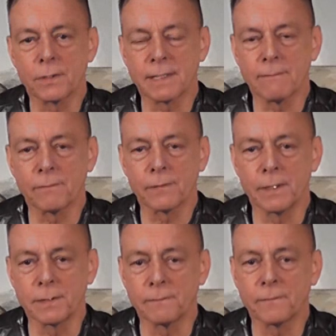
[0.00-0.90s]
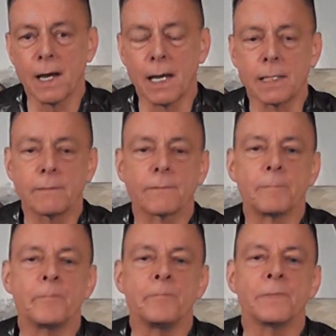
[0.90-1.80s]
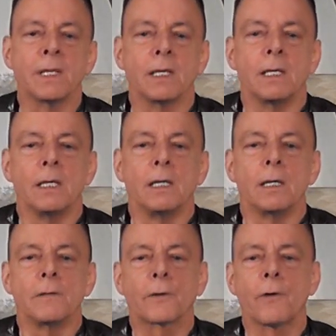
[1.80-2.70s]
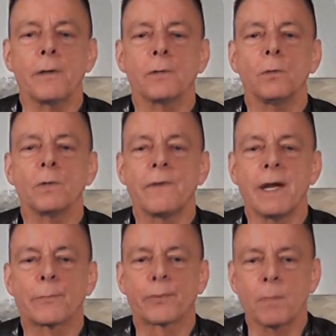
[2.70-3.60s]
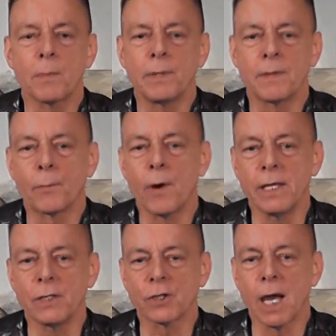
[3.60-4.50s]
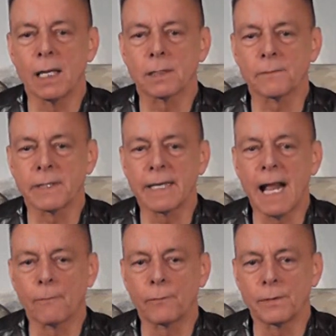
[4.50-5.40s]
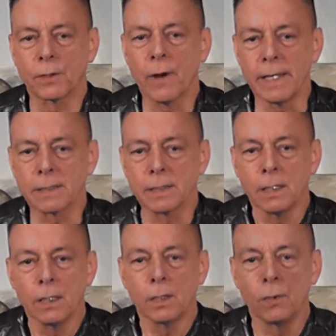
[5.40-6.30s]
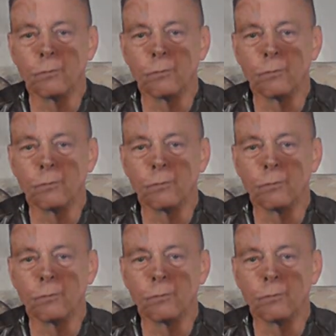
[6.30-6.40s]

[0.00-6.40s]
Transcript: 735. The Chronicle was very probably the brainchild of King Alfred the Great, who